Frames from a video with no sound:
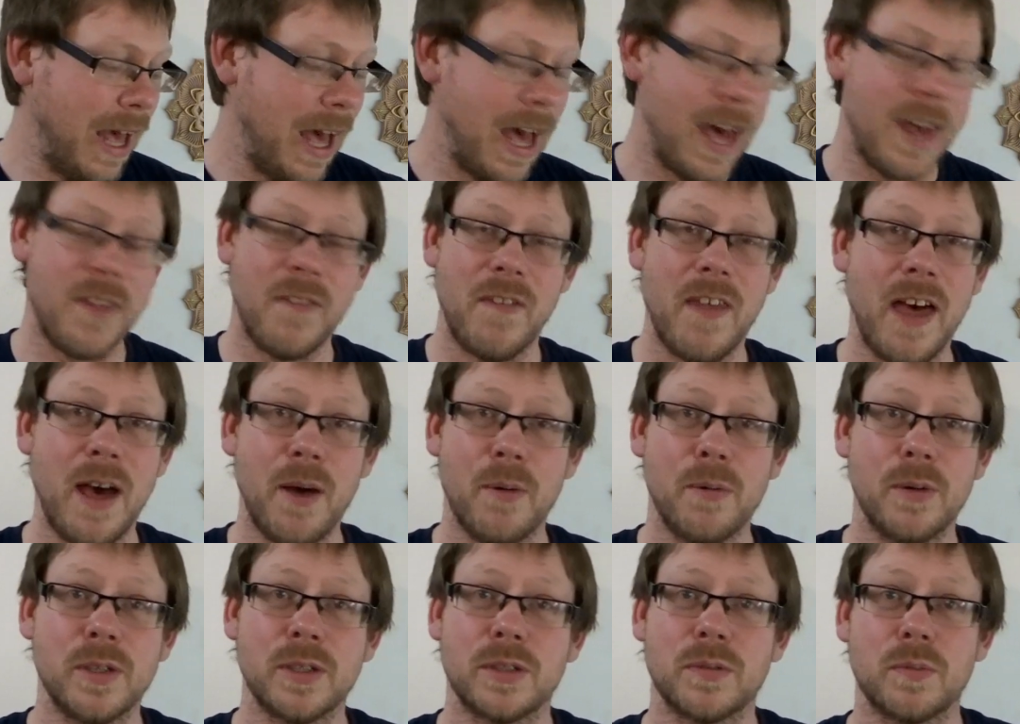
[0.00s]
And that
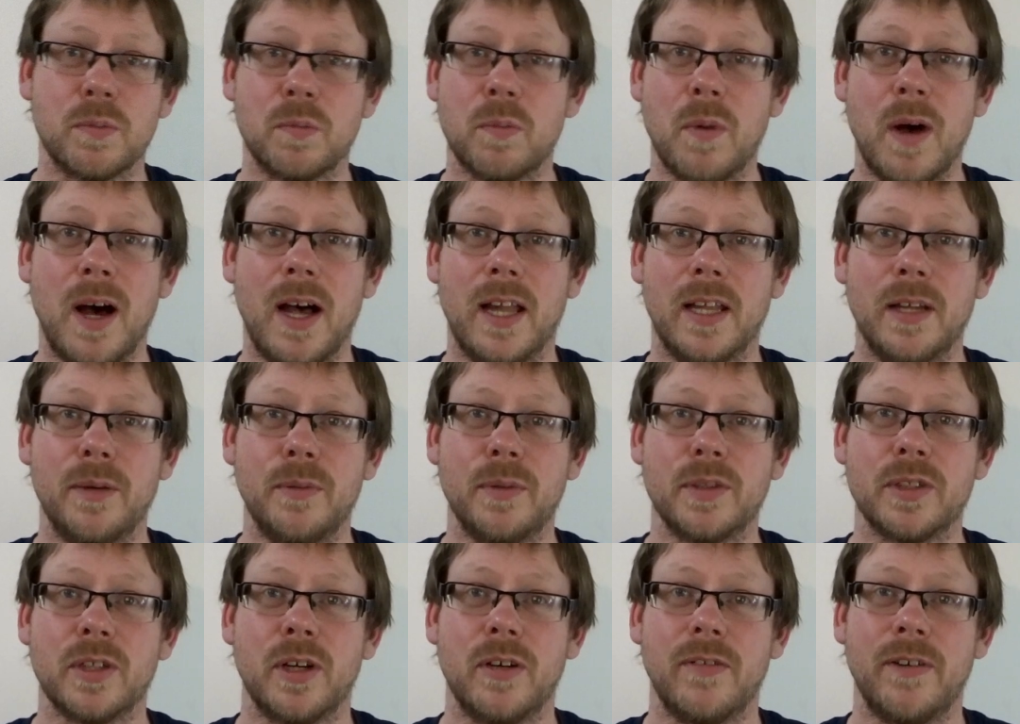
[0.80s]
was while it
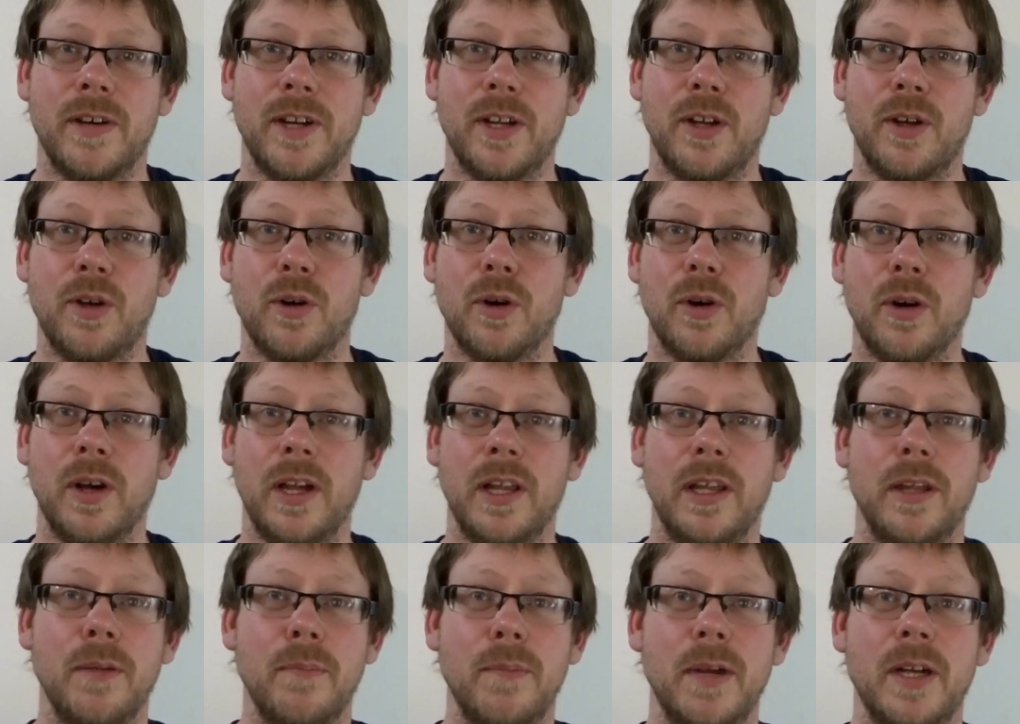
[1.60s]
was already cut
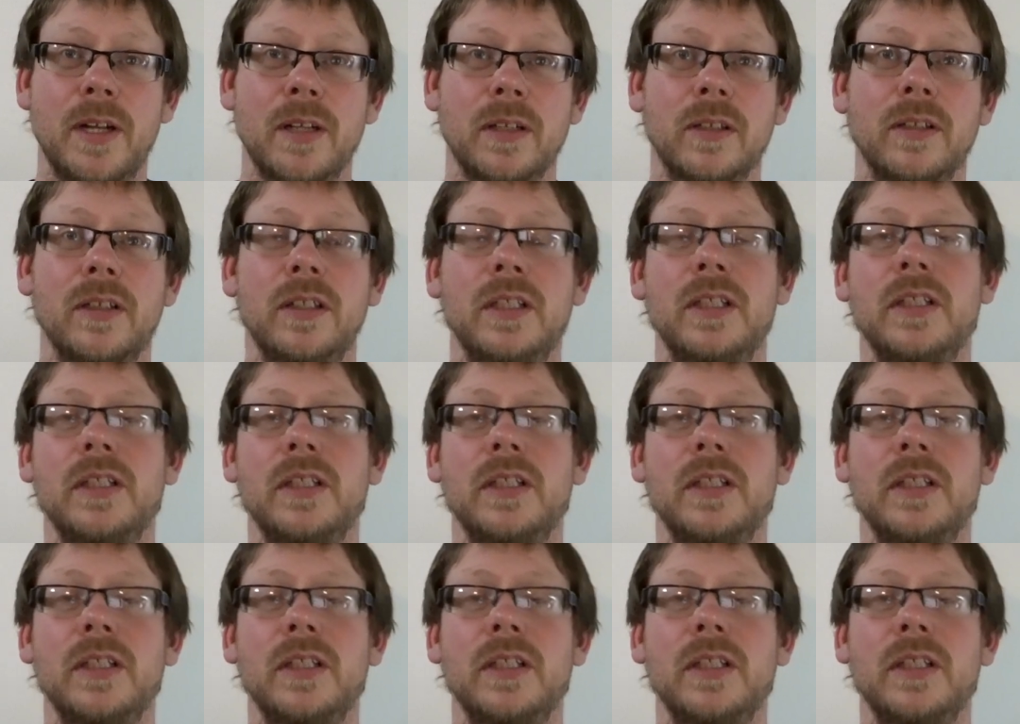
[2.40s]
in the middle.